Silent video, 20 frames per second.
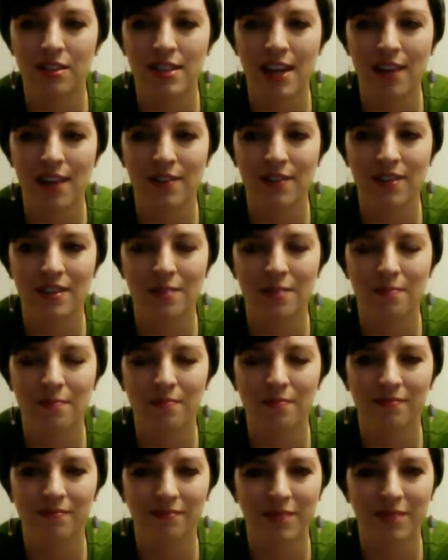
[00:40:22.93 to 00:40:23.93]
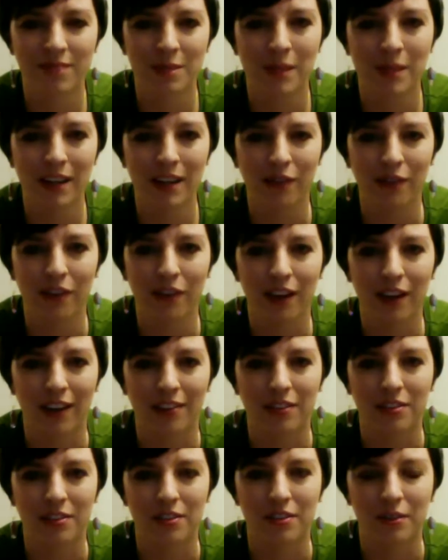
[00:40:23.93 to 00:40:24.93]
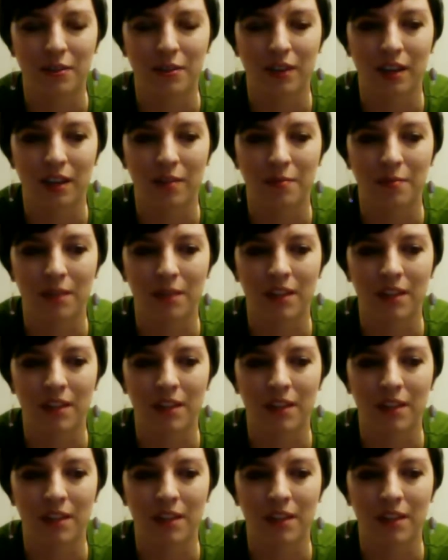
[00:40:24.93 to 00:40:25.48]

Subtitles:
some ick factor to them,